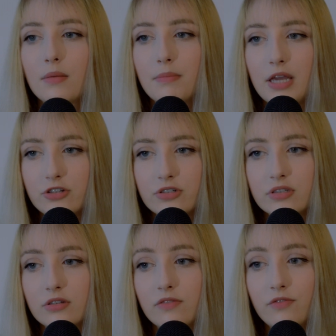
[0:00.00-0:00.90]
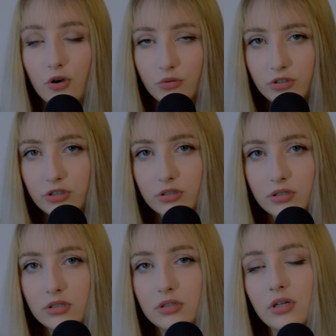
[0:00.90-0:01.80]
patrons vote
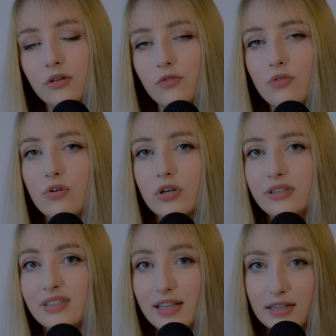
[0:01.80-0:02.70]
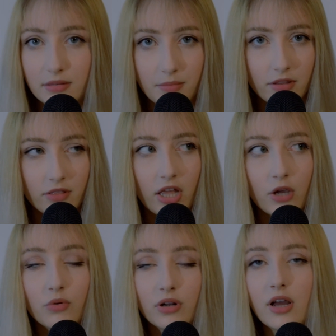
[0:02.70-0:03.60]
for the next month,
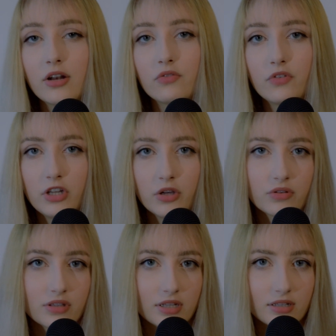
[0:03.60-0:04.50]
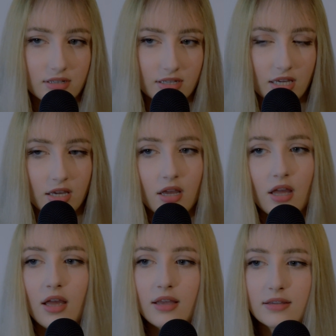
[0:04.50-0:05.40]
like what kind of videos they'll see.
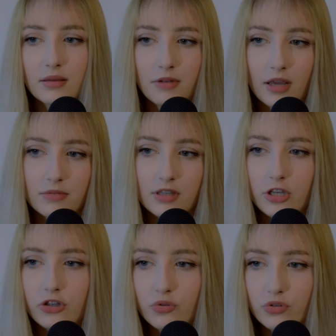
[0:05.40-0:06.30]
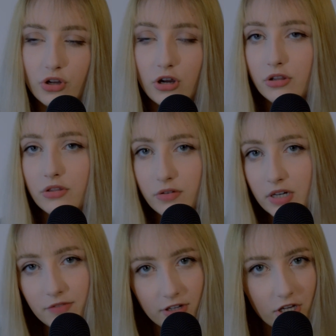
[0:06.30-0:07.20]
Sometimes they choose all
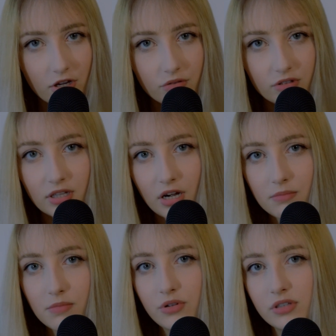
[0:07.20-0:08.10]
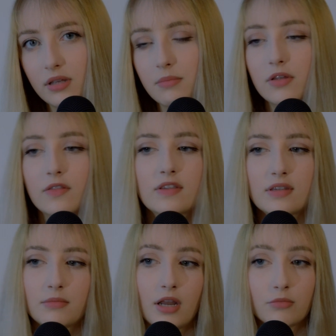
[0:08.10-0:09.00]
three videos that I post that month,
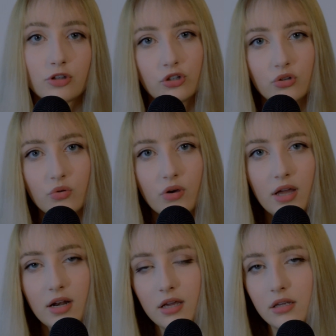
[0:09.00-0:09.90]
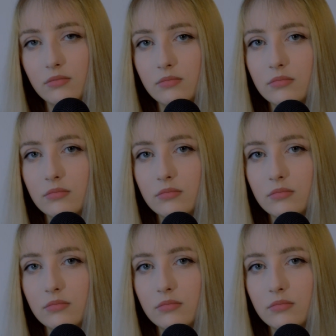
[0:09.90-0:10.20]
sometimes two, and I